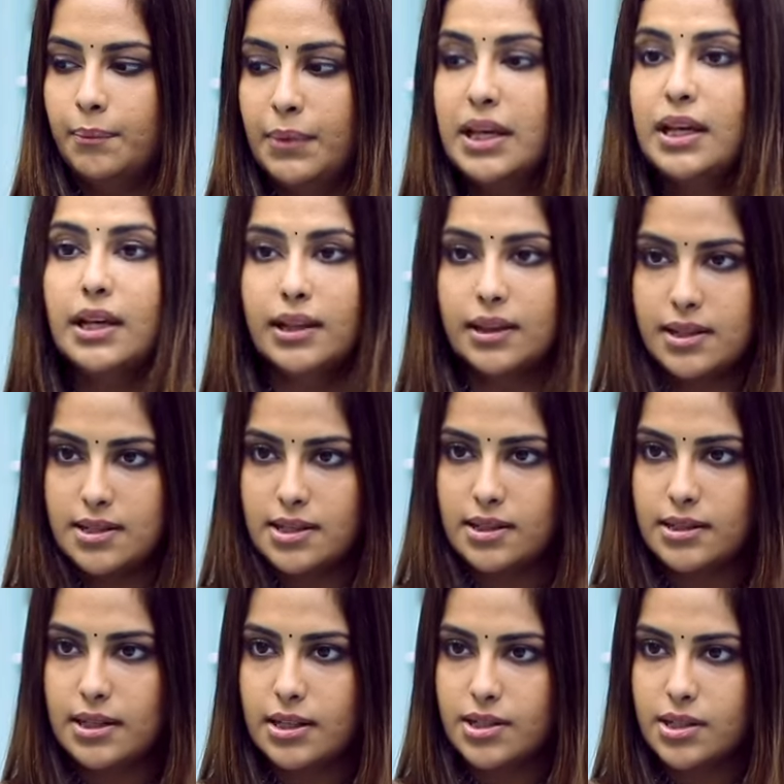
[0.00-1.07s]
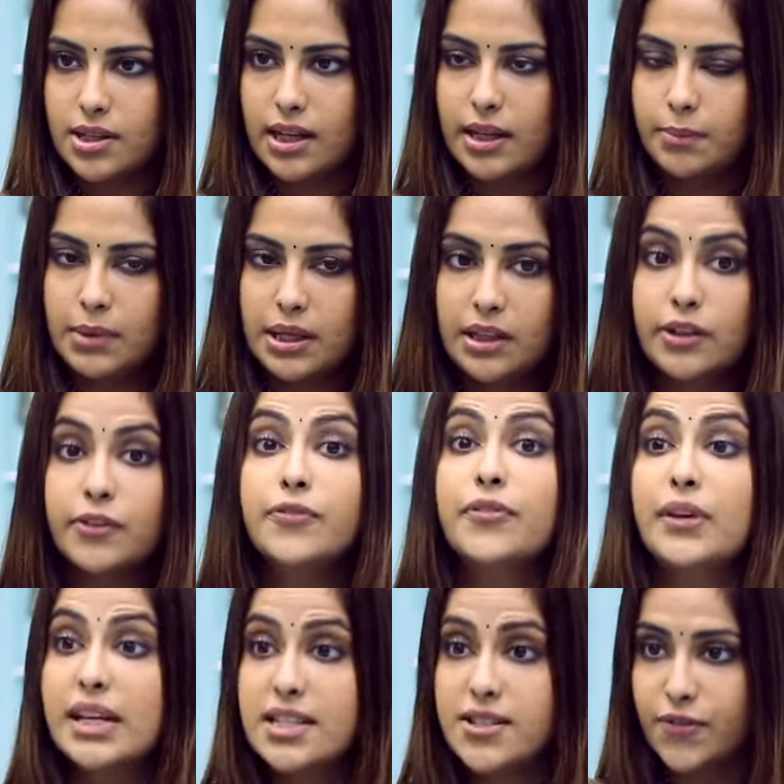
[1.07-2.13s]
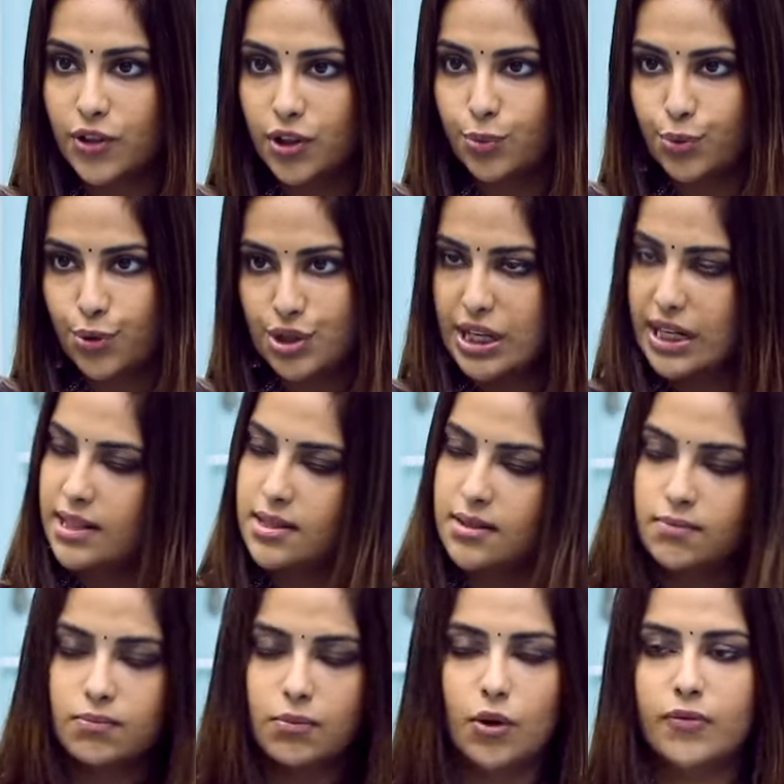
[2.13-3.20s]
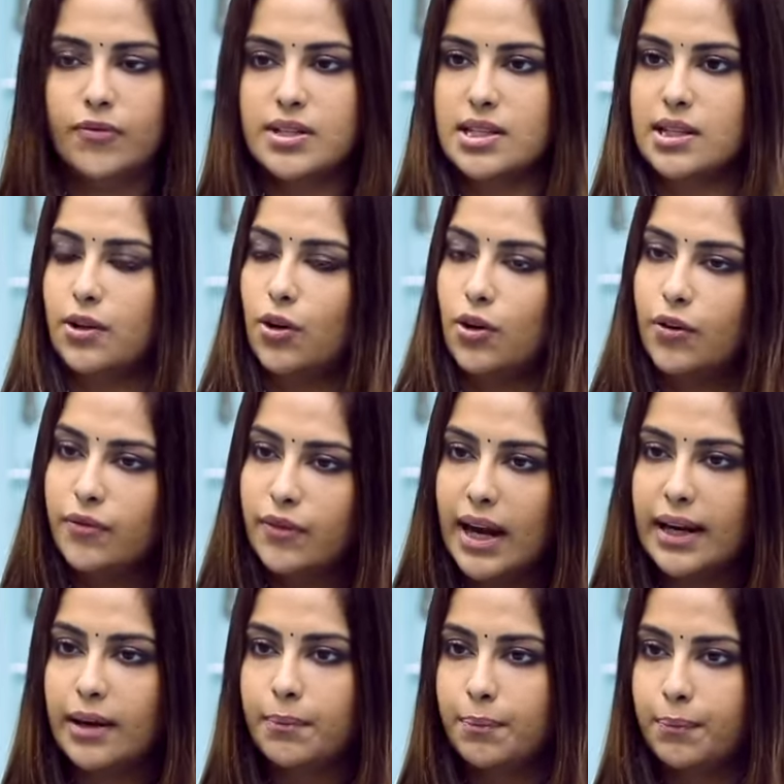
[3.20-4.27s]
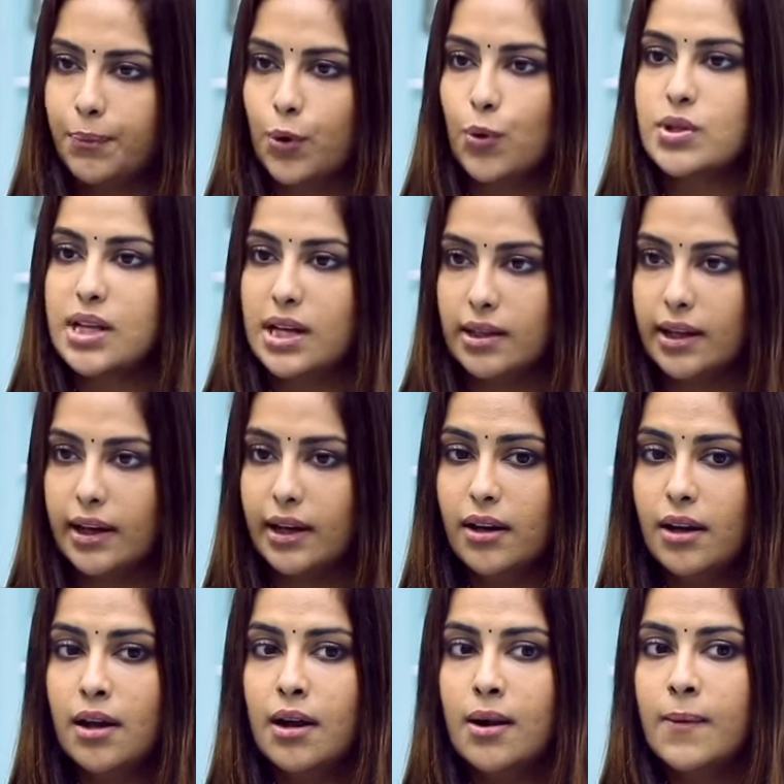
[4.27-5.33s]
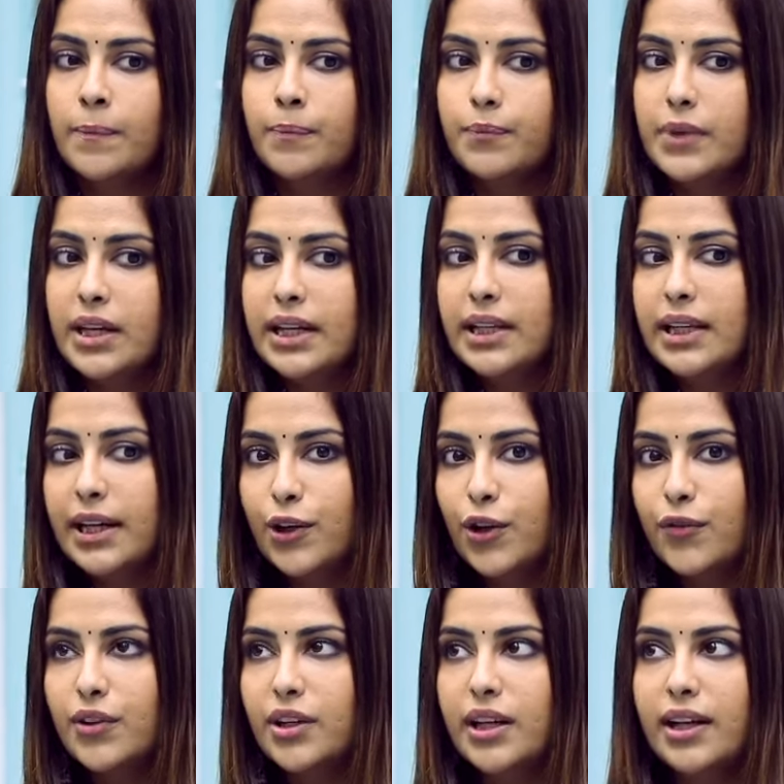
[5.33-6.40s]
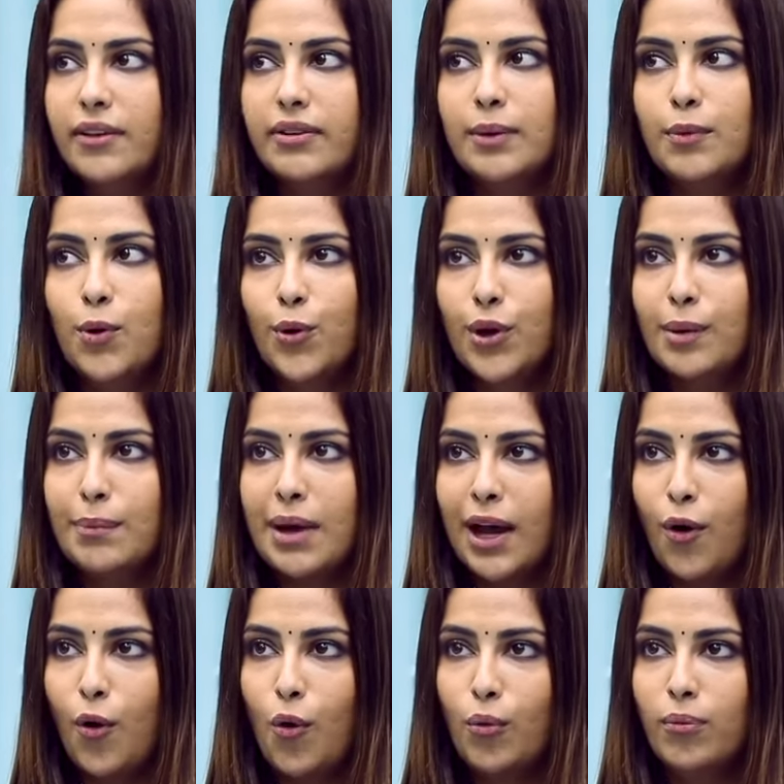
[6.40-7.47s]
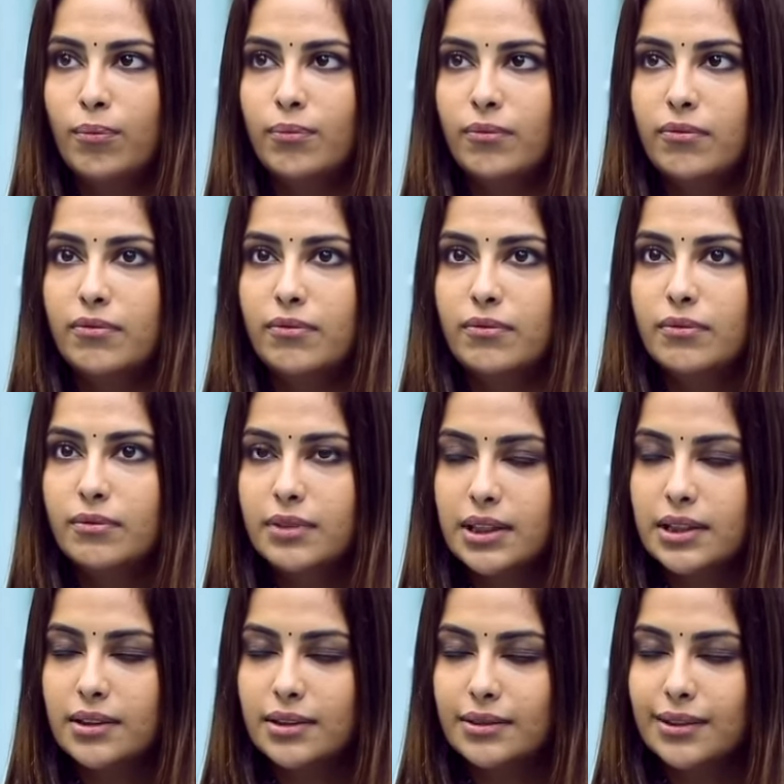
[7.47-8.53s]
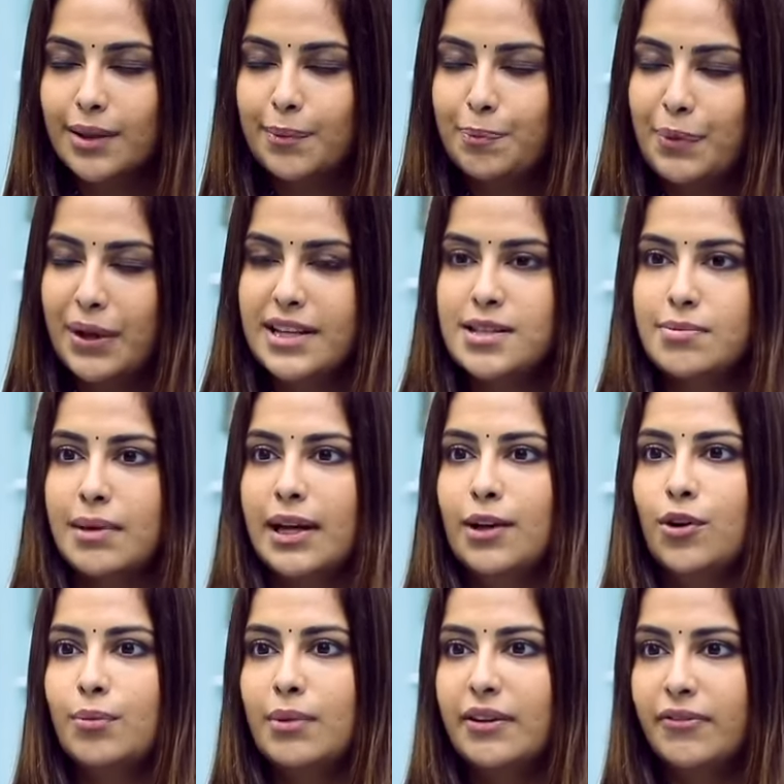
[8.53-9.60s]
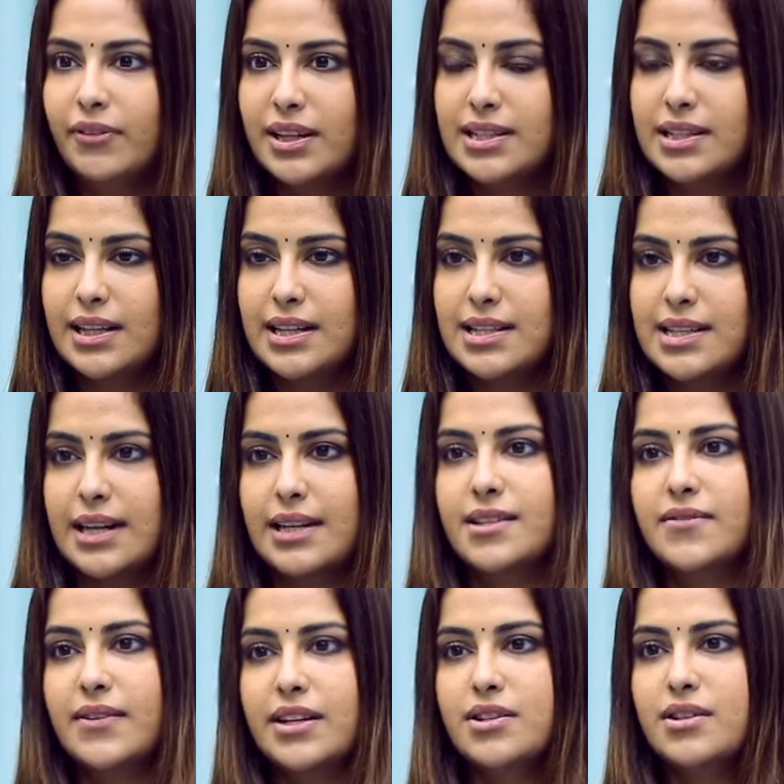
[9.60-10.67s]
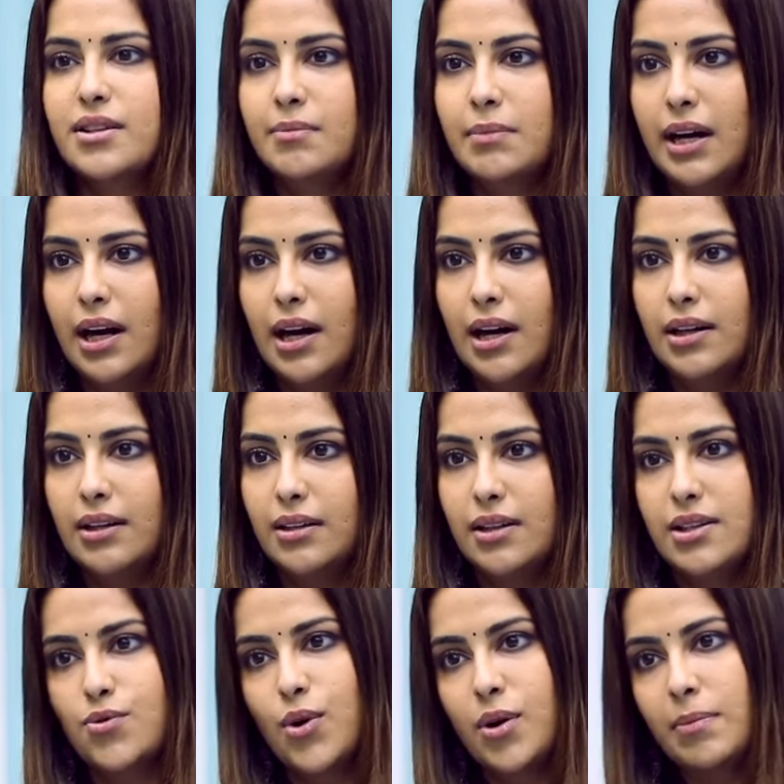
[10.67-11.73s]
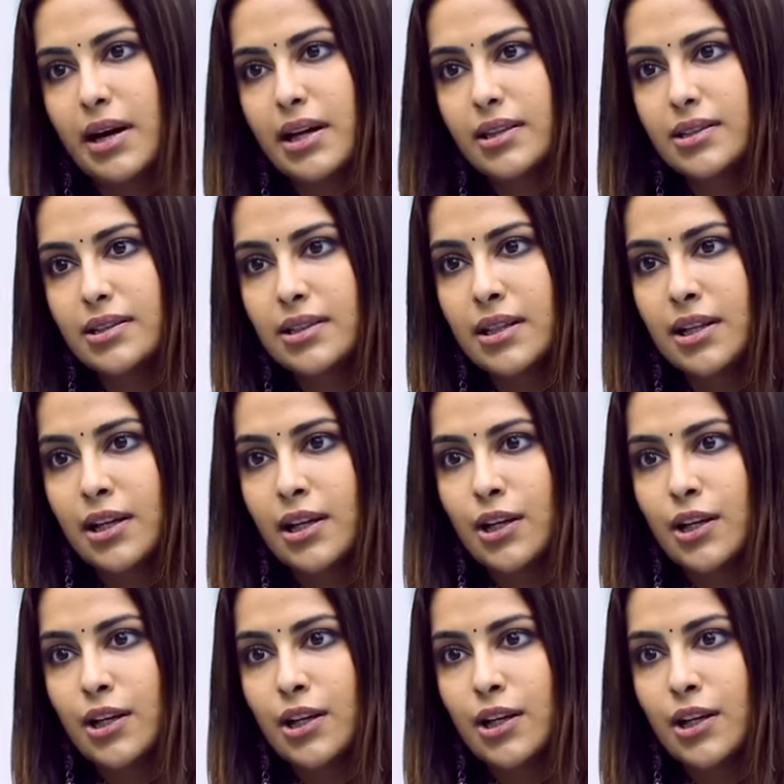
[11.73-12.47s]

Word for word: being in this industry and being the face for the projects. Obviously, all of that pros are there. But at the end of the day, if I'm going back home with a big smile on my face and that satisfaction in my heart is what matters.